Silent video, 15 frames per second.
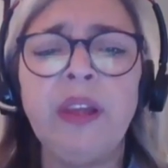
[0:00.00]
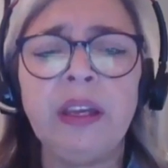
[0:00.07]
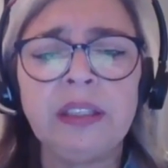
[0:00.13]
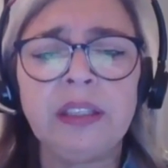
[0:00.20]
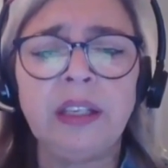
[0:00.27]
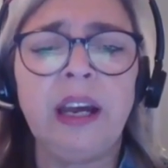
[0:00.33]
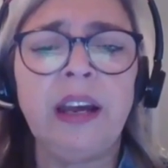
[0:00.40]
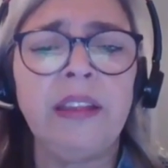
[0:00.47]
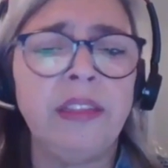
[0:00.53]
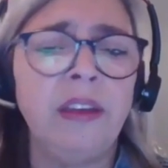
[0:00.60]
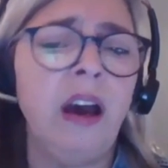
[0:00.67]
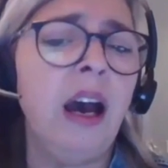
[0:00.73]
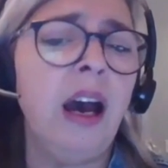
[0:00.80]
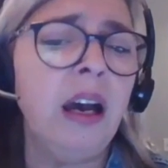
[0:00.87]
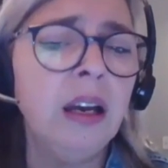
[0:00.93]
things that I
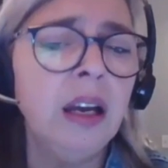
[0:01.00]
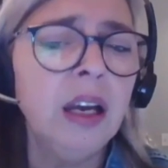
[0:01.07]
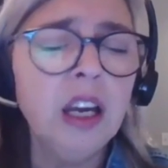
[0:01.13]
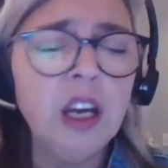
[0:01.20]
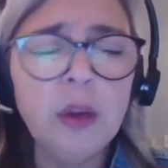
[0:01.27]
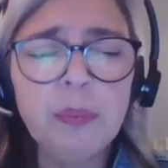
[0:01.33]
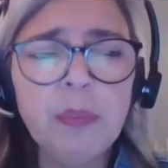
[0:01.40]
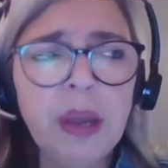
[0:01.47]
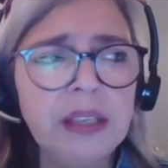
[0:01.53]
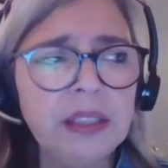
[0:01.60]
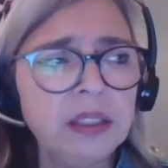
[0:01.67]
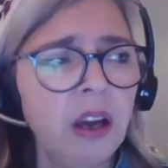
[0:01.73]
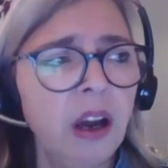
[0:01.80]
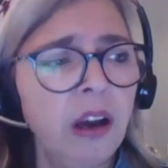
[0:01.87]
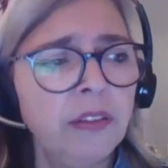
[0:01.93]
thought
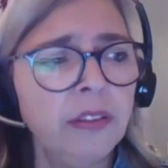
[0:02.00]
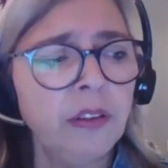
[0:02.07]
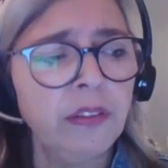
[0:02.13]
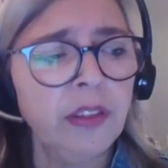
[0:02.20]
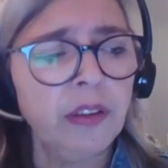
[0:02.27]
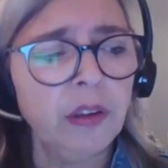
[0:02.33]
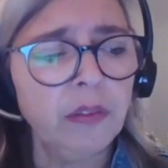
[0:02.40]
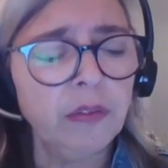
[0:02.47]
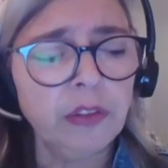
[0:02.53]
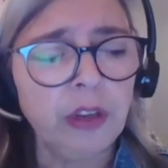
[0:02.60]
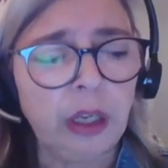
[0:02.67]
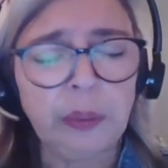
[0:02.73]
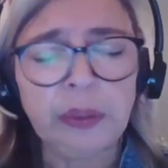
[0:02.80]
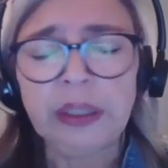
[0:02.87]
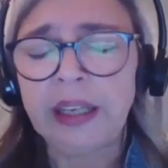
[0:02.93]
based off of the
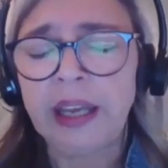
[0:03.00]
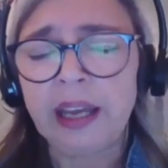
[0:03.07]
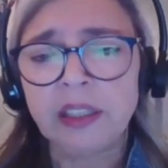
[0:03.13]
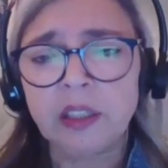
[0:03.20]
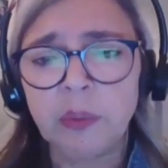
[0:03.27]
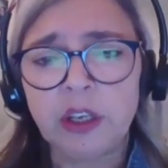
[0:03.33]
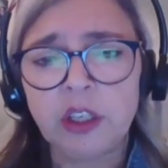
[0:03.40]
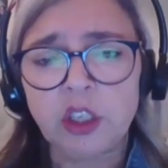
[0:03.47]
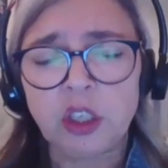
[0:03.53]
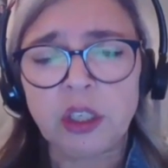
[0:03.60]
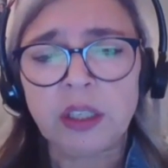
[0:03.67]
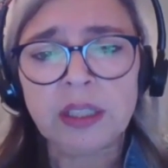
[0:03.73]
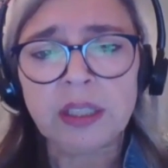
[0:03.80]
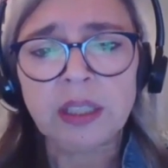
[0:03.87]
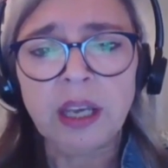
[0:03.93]
frequently asked
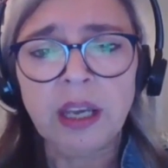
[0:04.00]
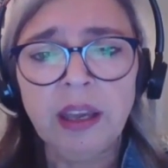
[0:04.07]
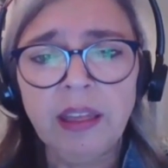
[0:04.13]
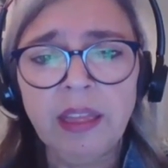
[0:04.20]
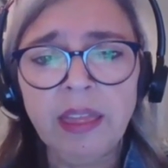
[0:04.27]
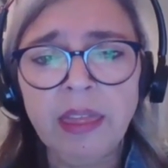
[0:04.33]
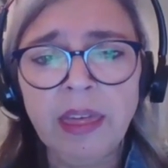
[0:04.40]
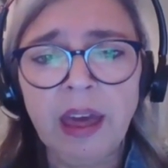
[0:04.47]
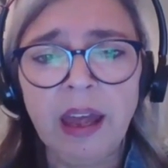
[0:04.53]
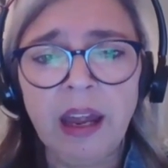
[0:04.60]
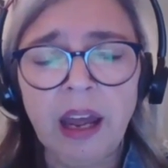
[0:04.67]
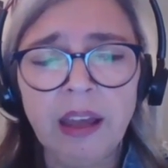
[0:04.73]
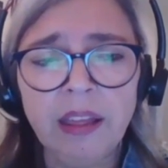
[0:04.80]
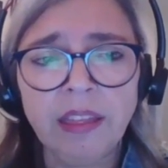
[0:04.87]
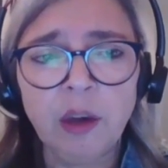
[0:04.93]
questions
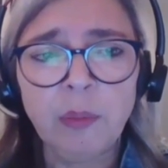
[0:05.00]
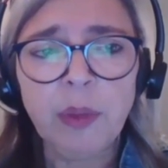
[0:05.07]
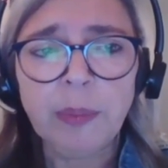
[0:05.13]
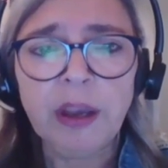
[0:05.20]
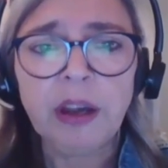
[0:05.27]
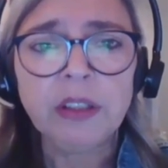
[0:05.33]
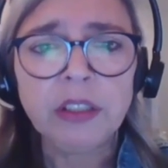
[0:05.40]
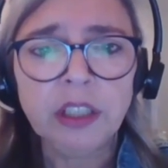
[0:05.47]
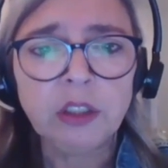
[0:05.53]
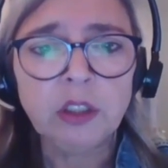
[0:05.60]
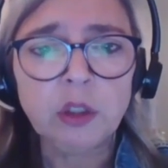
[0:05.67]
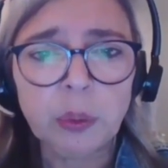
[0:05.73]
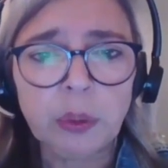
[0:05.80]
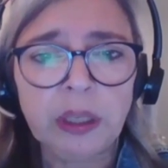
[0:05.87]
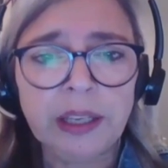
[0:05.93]
that I thought maybe our
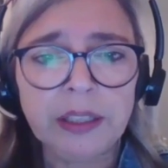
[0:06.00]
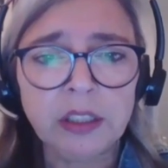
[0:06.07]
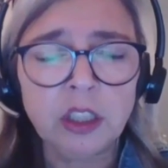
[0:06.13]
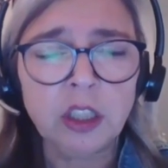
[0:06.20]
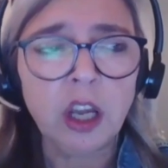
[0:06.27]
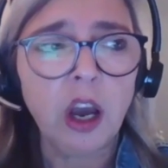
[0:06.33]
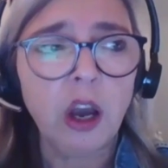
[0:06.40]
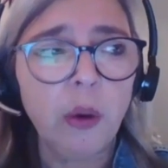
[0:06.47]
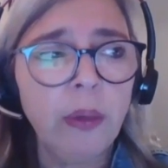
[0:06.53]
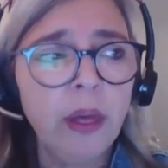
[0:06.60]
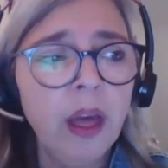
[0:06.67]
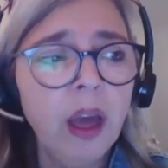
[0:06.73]
teachers would like to know.